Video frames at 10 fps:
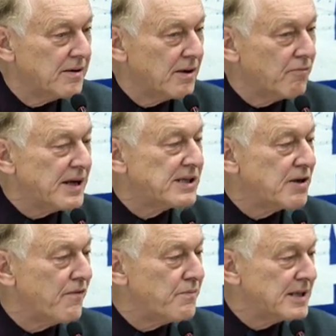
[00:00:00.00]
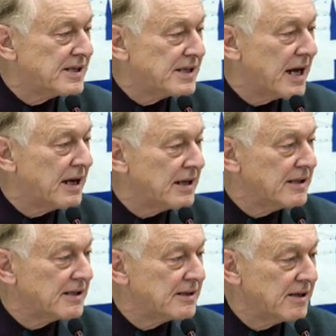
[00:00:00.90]
risk of mistake
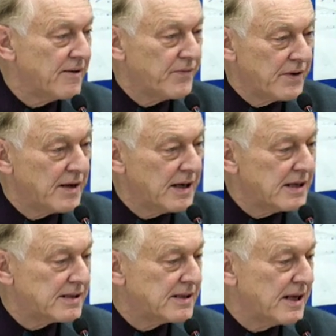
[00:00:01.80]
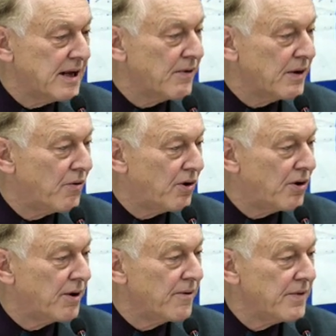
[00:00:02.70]
is even
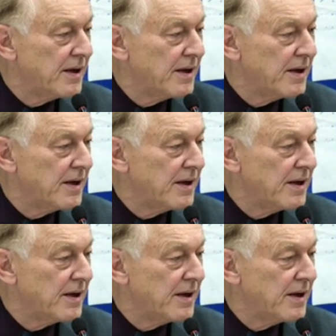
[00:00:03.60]
more